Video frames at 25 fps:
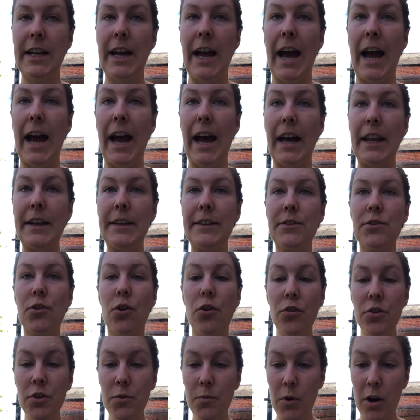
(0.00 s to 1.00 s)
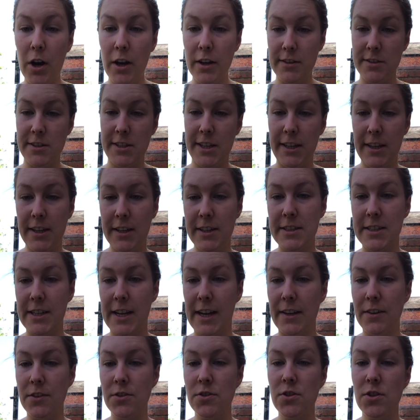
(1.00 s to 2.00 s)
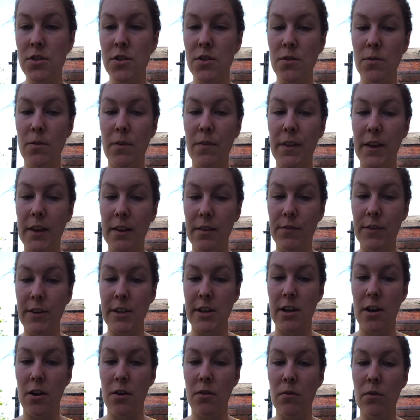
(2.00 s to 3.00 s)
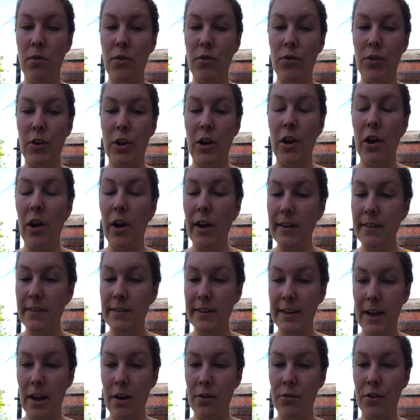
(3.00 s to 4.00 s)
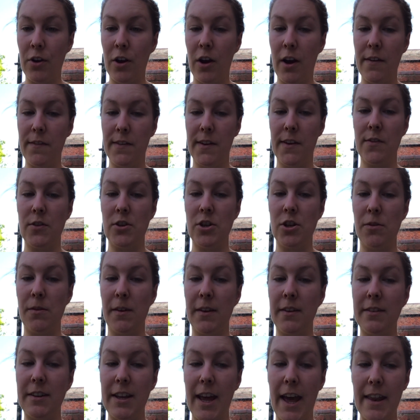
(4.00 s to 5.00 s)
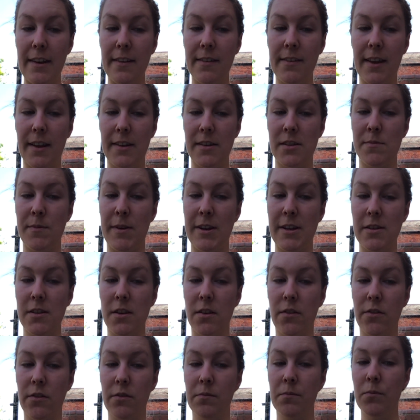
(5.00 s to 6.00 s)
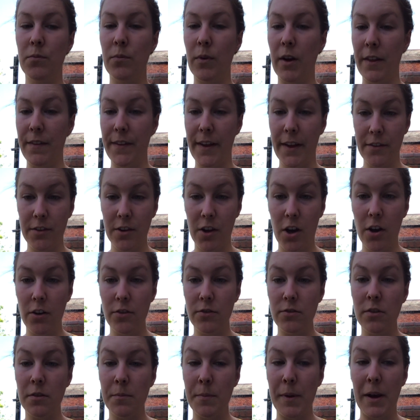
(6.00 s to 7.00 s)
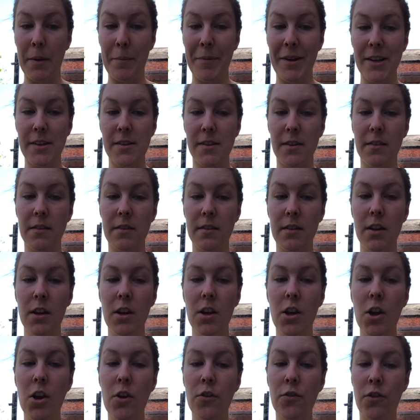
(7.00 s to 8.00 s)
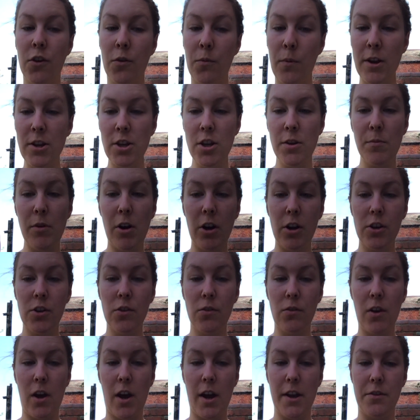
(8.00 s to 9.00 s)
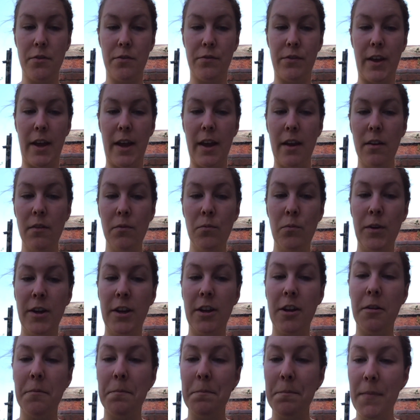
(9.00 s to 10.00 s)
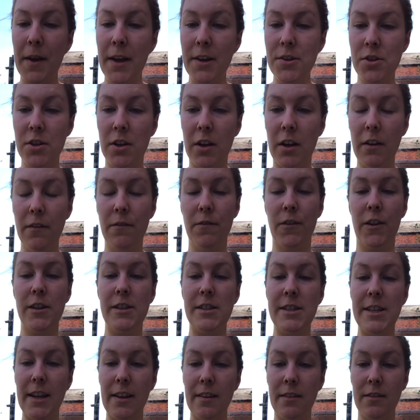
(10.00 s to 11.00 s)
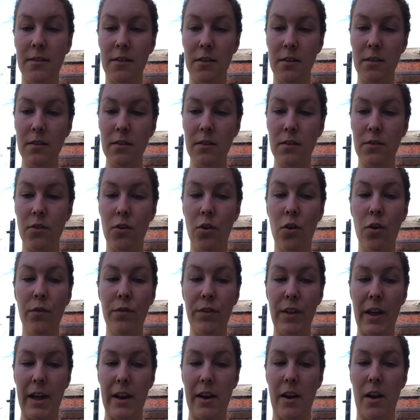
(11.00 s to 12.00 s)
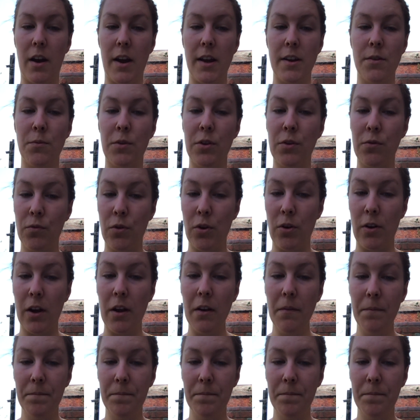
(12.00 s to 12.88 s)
And on the worksheet attached to this video, the line scale that I've given you is 10 centimetres, and that's 100 millimetres. So when you mark your line on there, we can measure the distance of that line with a ruler